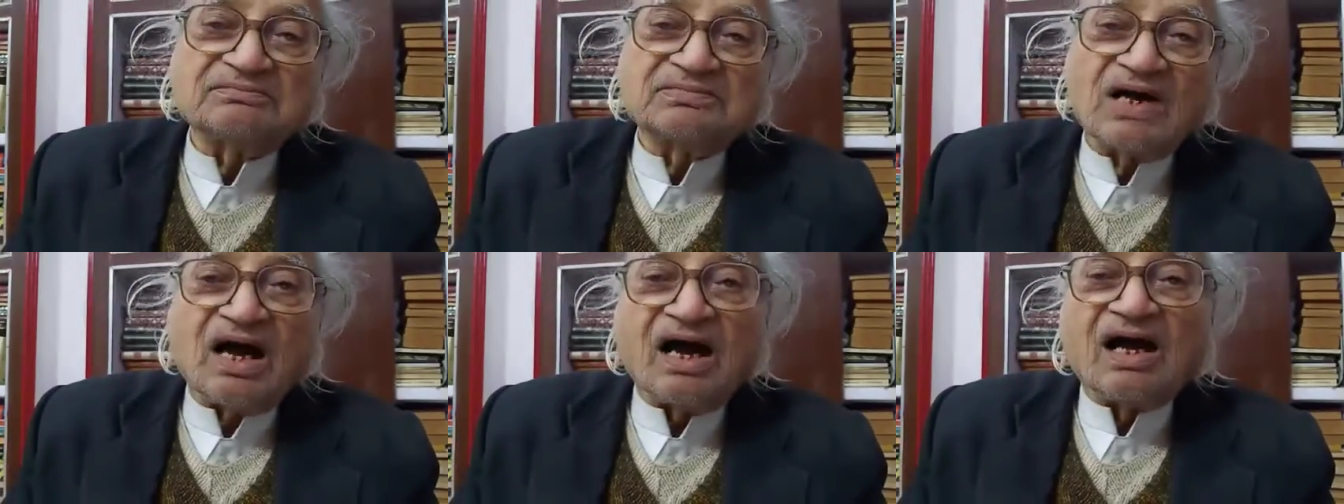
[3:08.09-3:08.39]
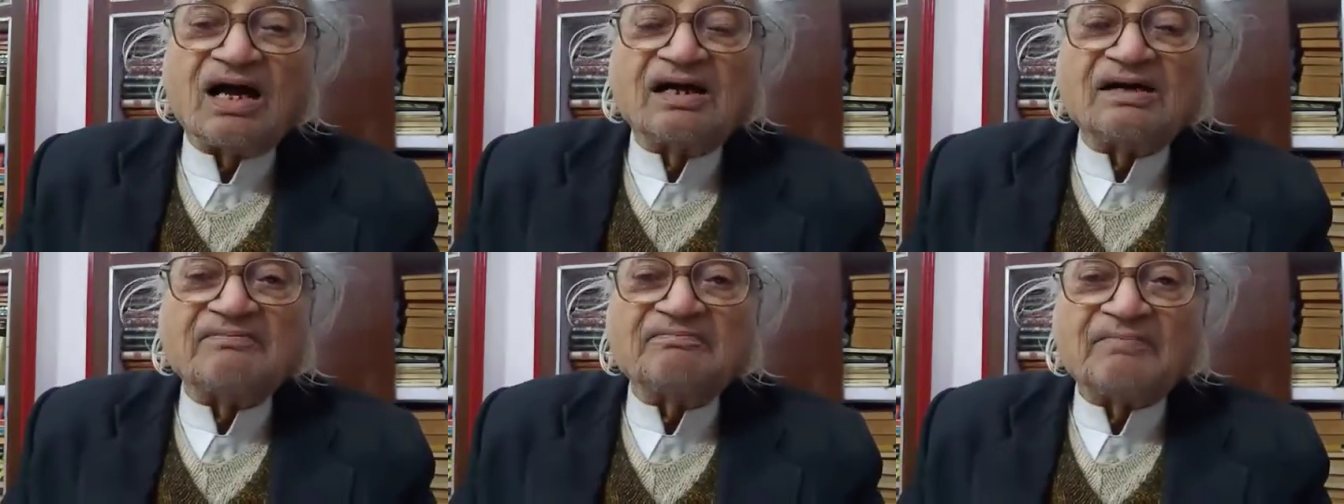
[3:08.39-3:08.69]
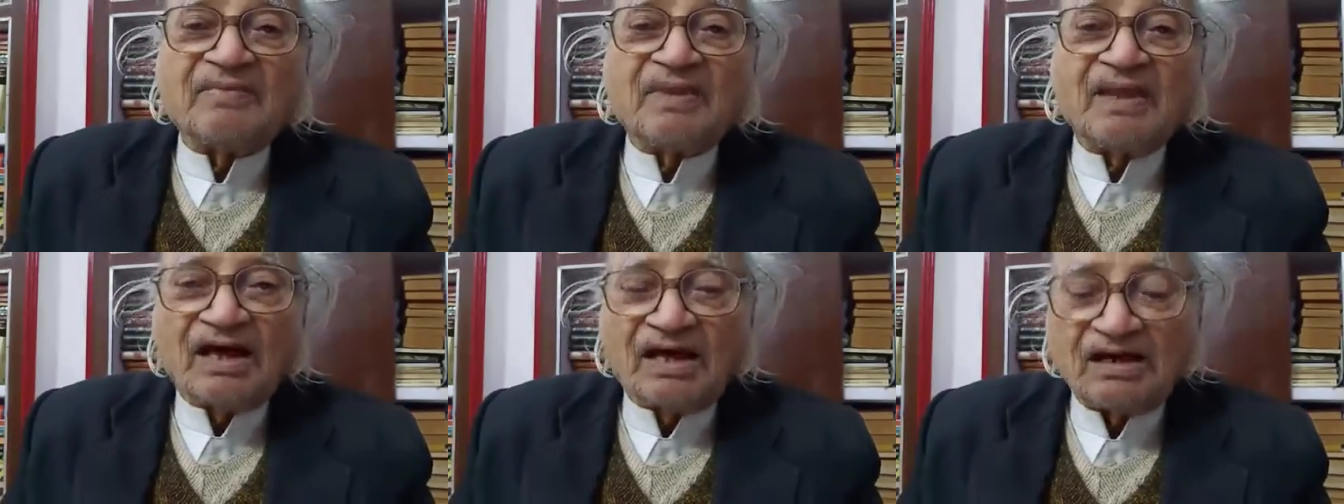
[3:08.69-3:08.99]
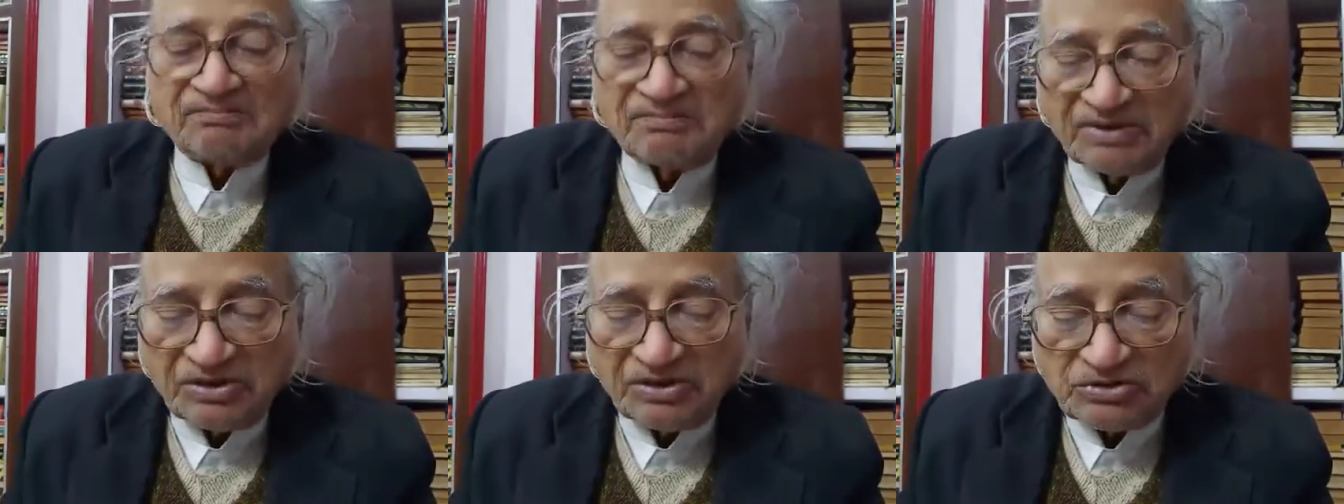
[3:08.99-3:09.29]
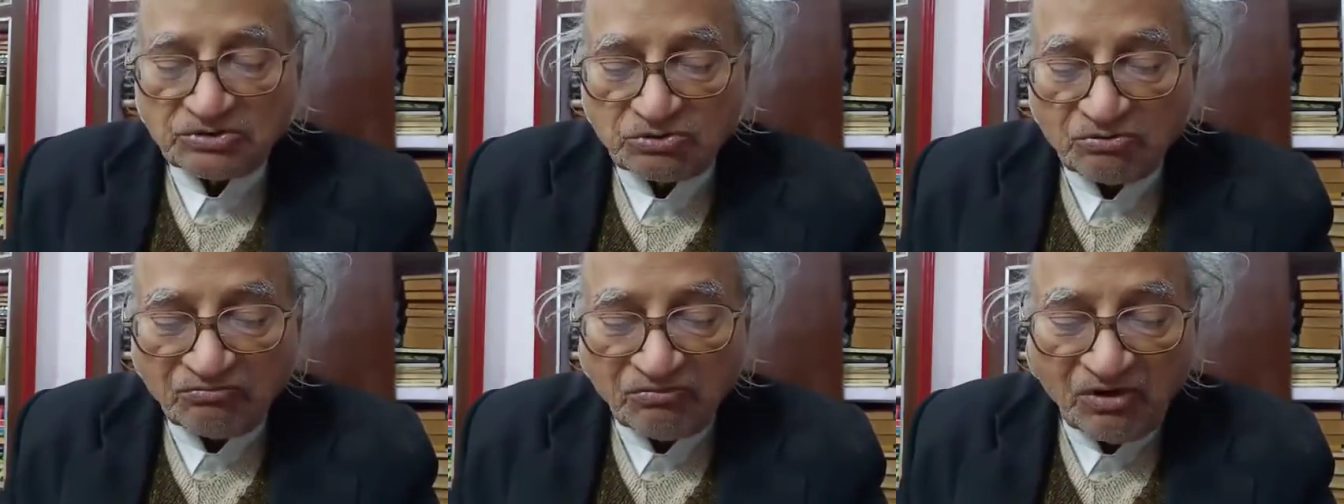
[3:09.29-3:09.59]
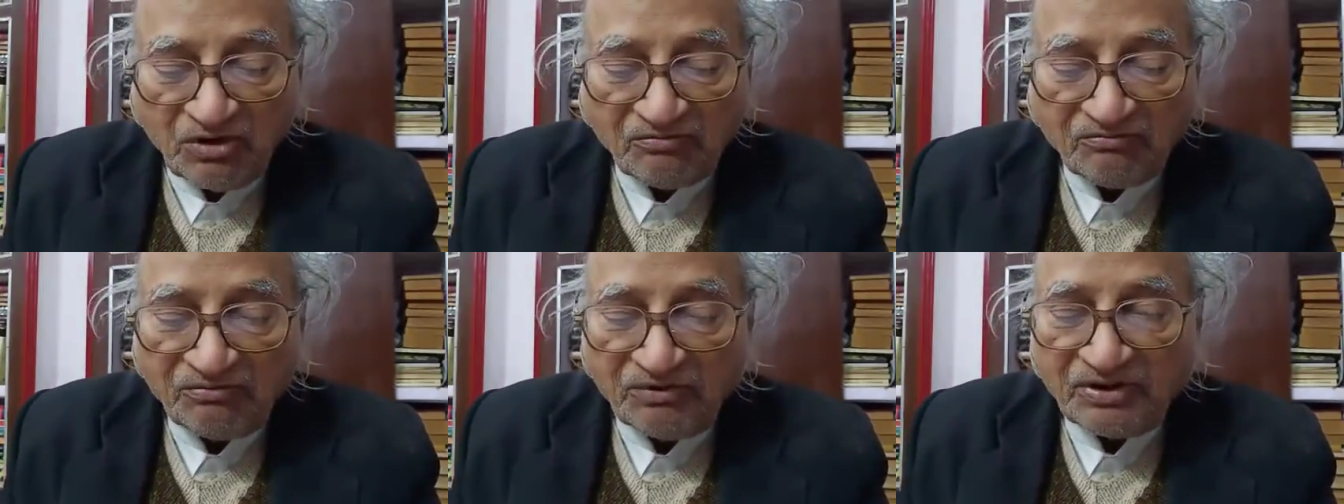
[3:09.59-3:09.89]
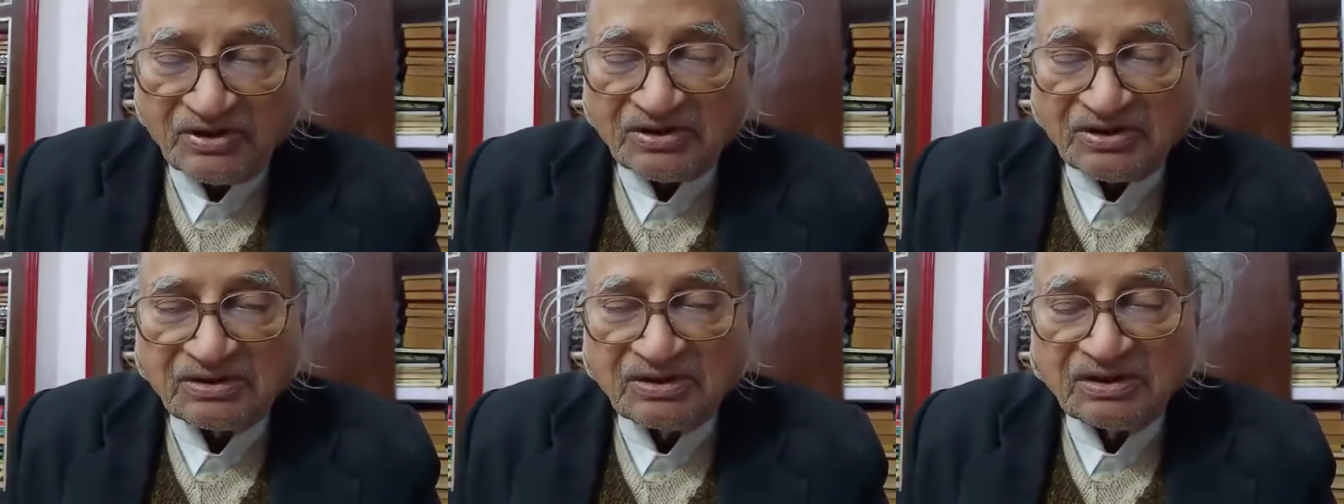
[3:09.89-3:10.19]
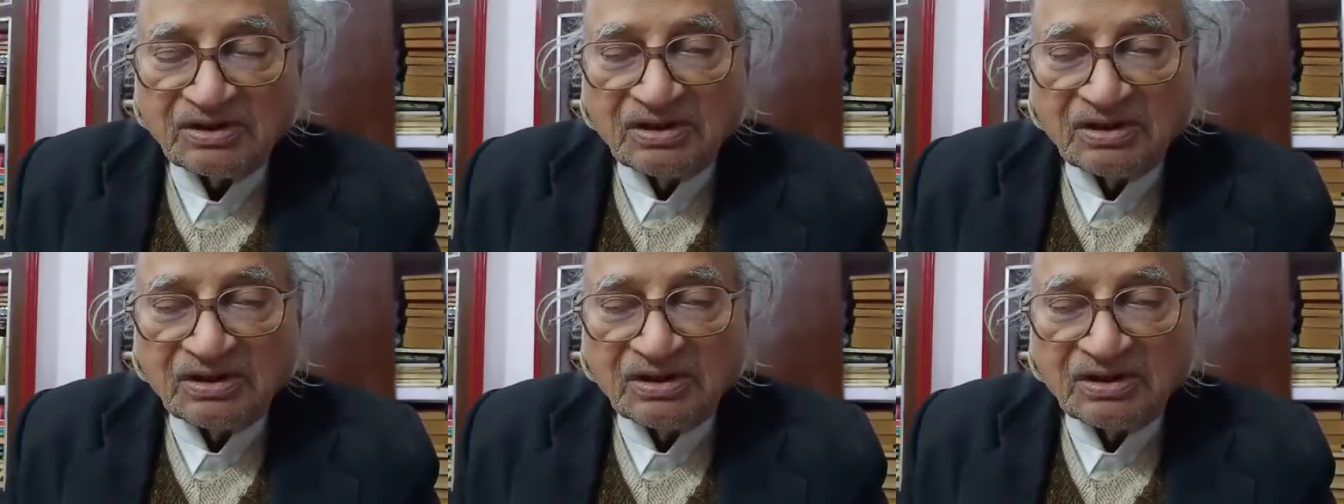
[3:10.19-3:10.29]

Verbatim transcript: high and begins to work for it,